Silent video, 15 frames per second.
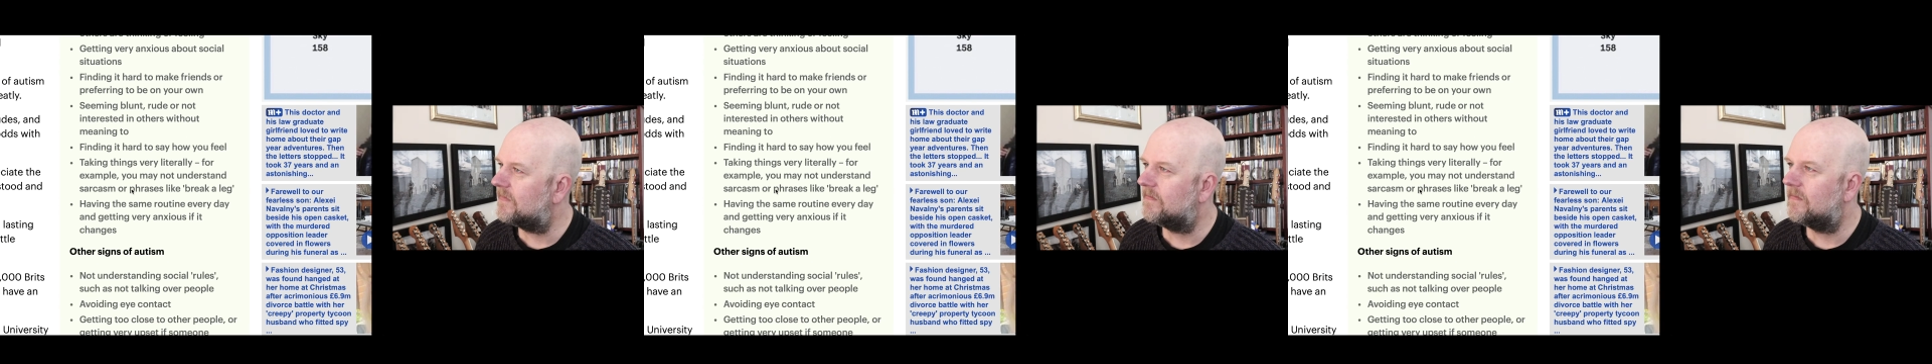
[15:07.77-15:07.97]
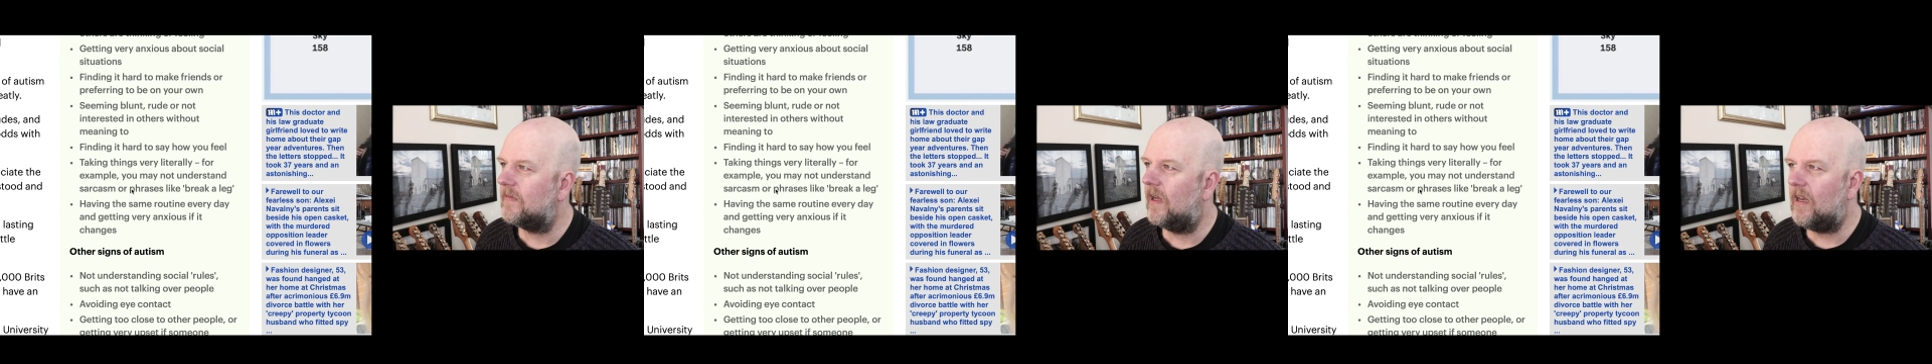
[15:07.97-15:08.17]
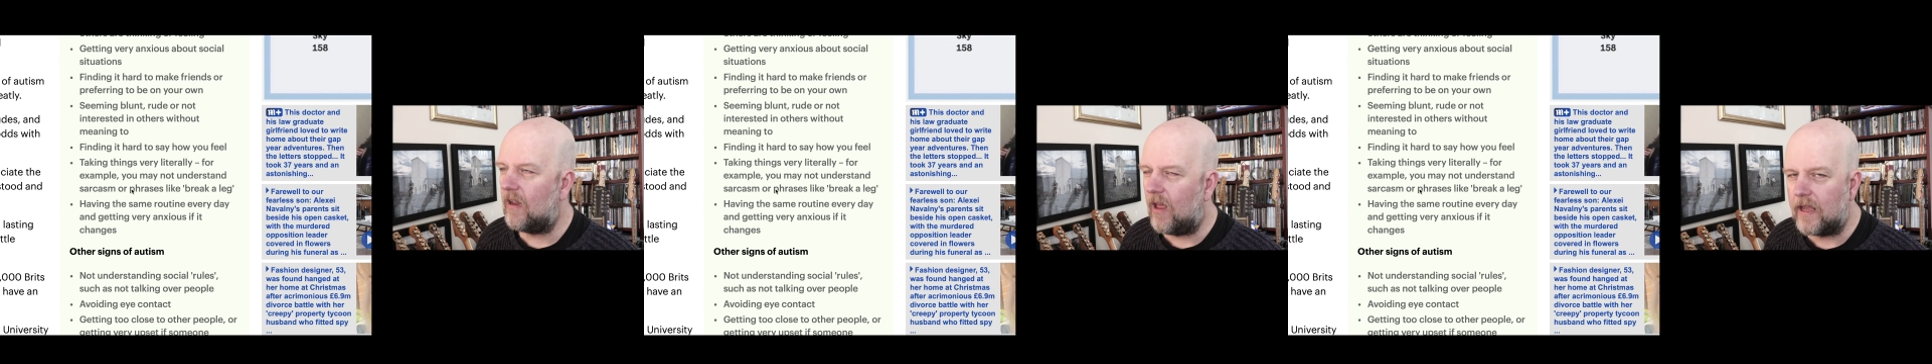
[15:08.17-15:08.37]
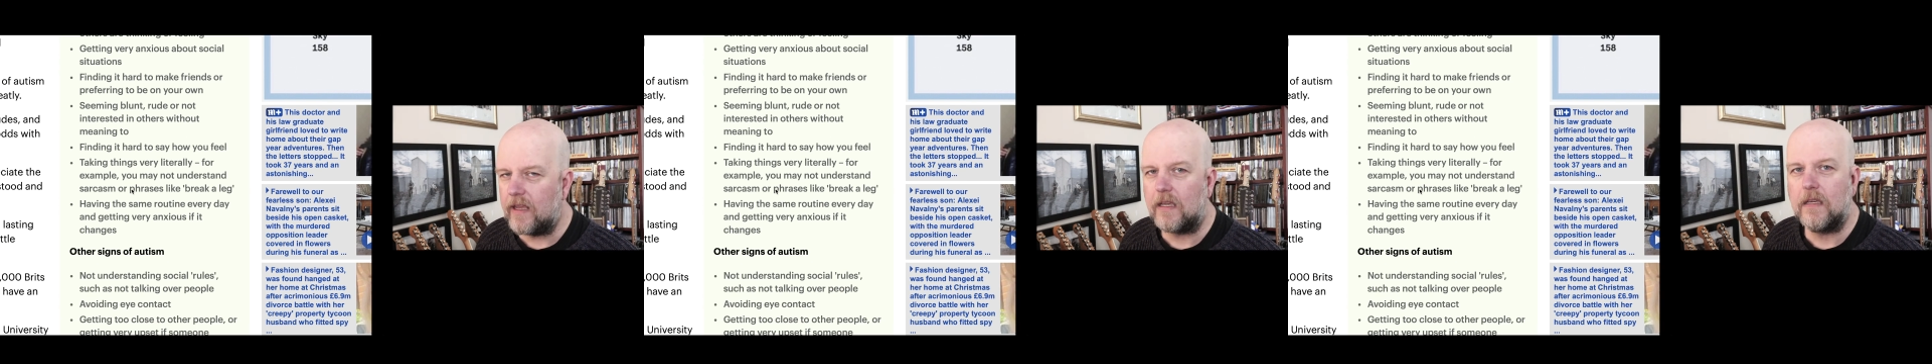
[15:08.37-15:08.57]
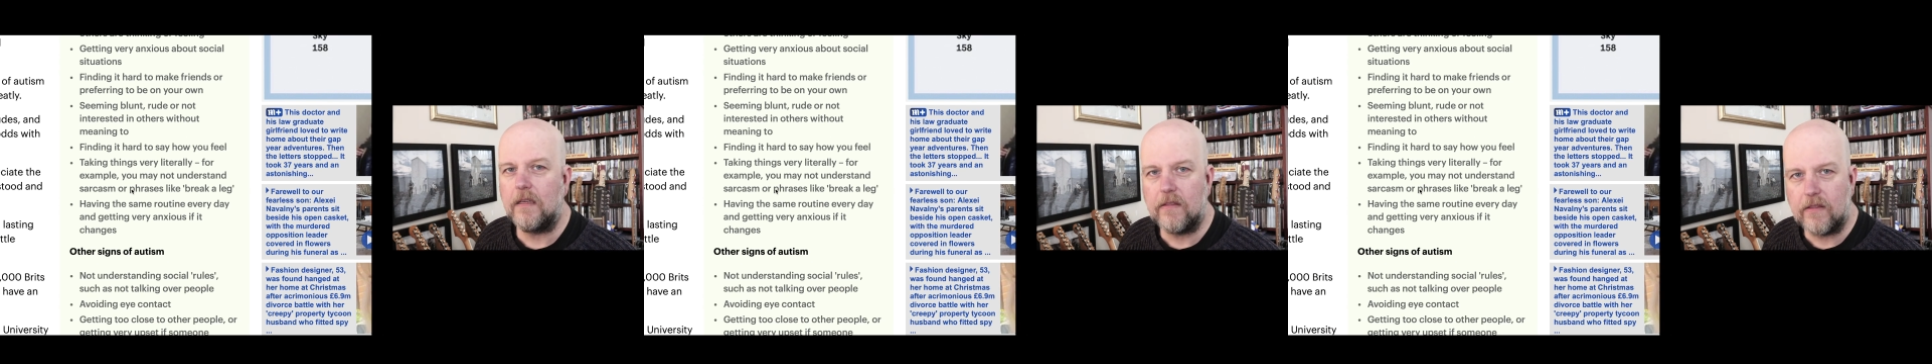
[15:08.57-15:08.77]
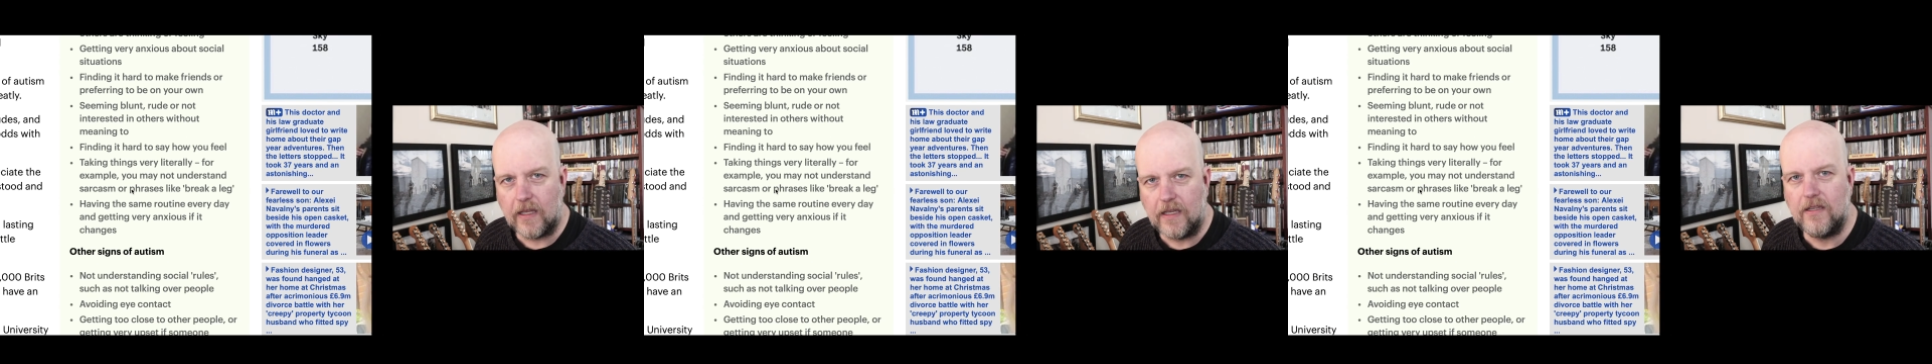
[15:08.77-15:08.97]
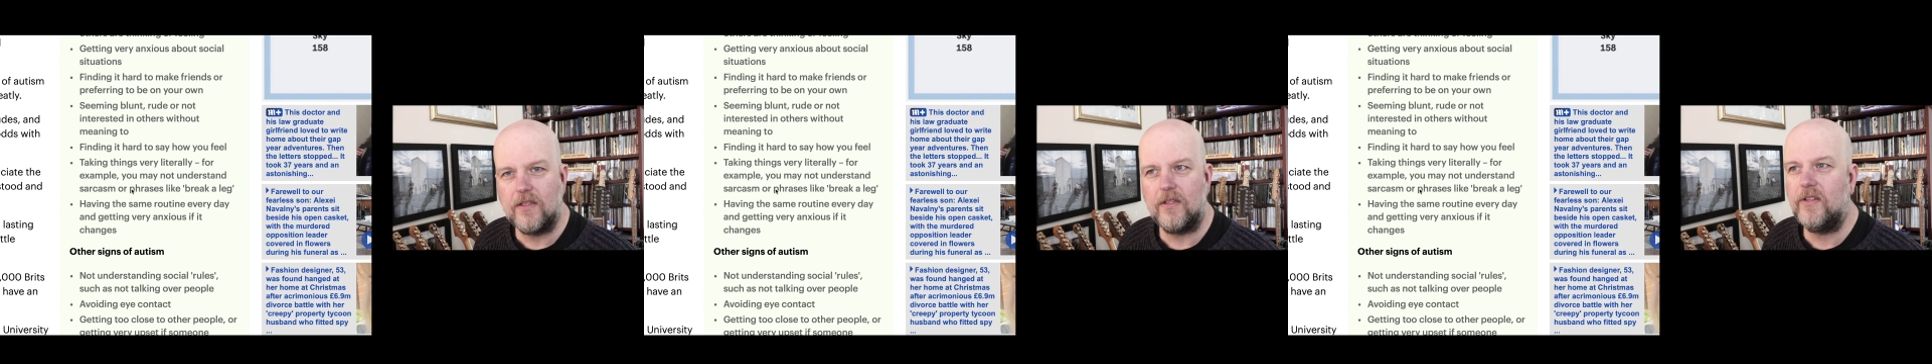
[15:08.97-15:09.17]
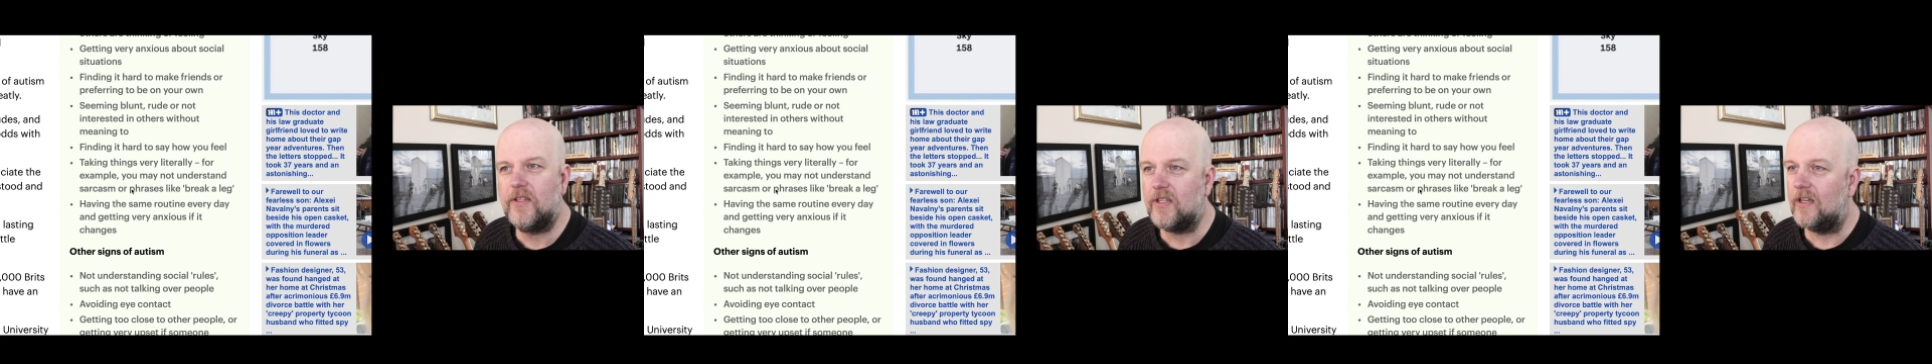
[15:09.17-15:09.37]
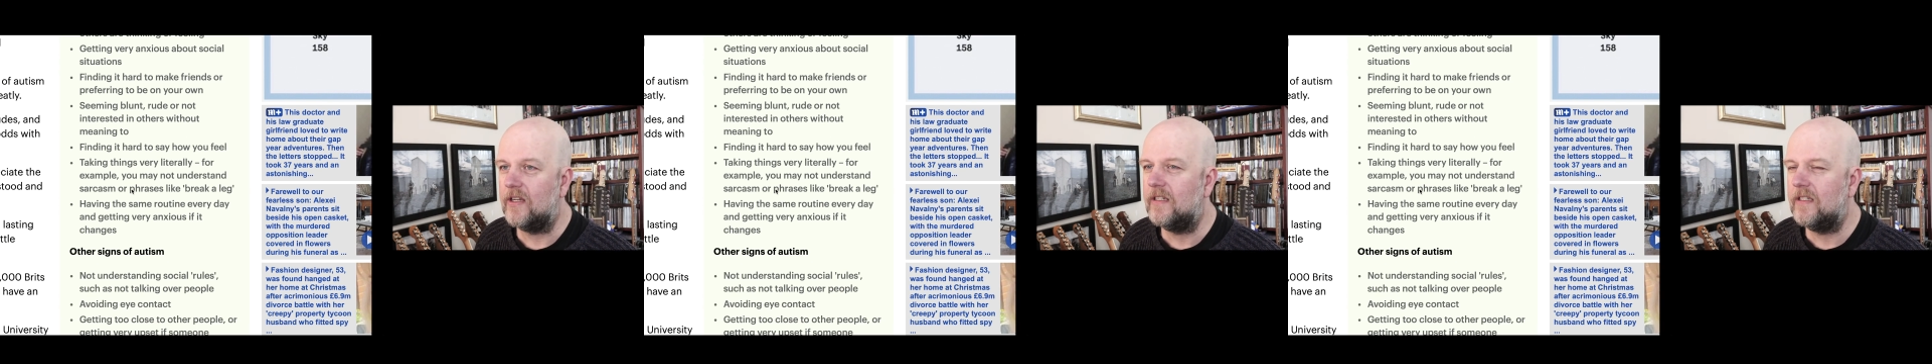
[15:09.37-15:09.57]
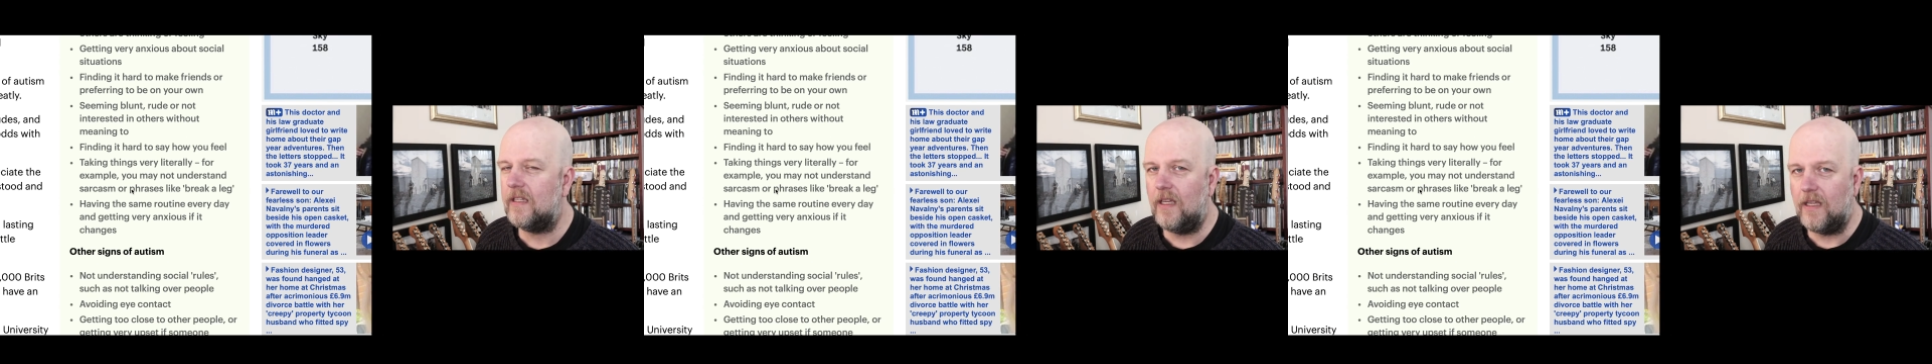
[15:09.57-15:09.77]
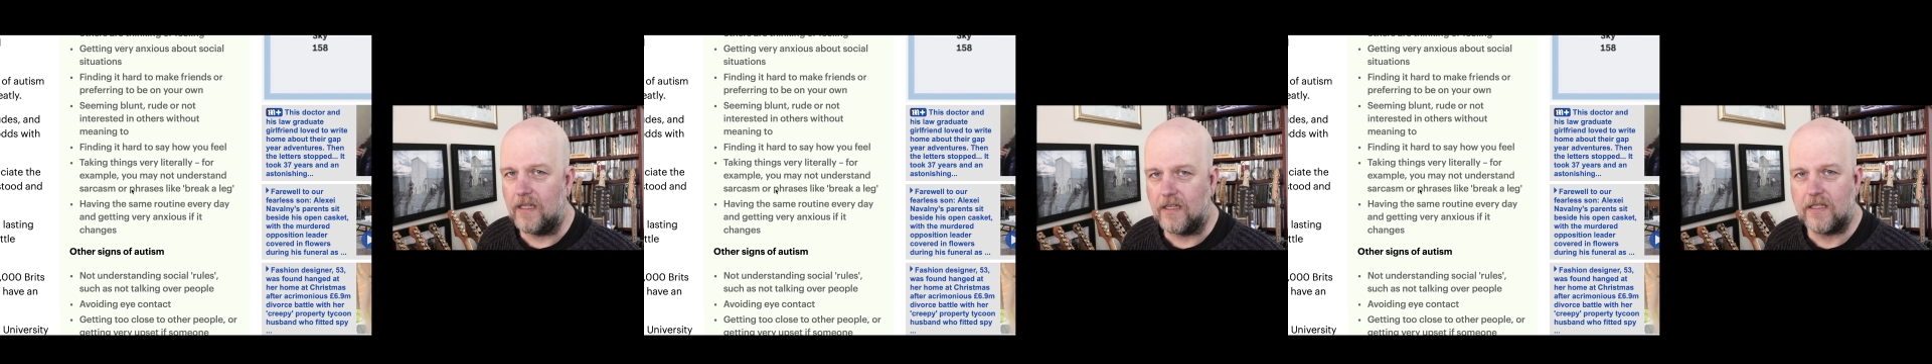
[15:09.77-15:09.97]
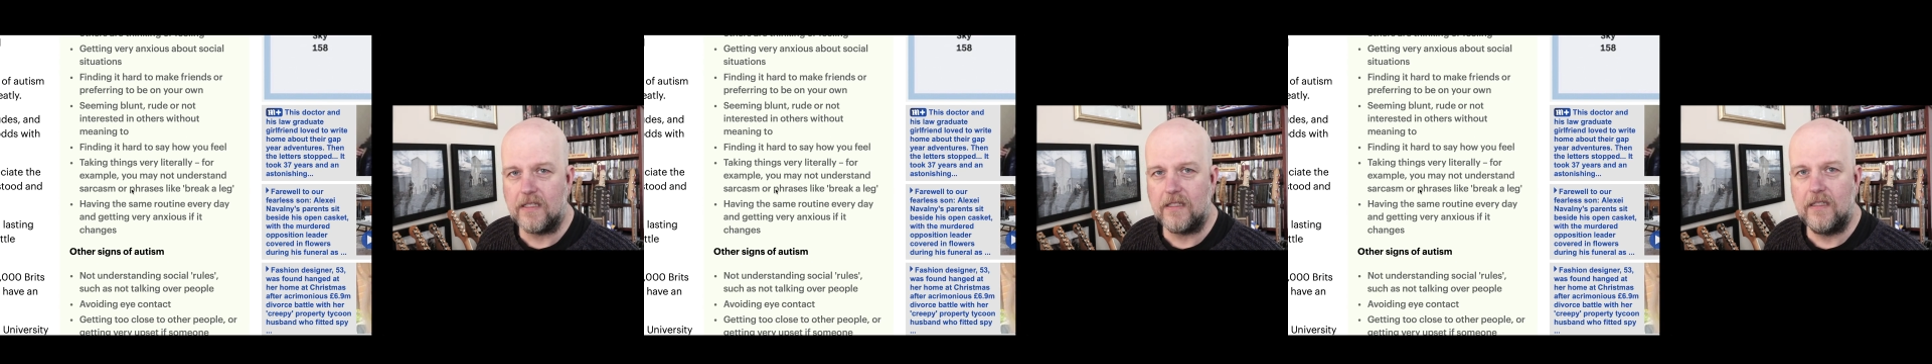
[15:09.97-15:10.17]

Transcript: I like things on certain days.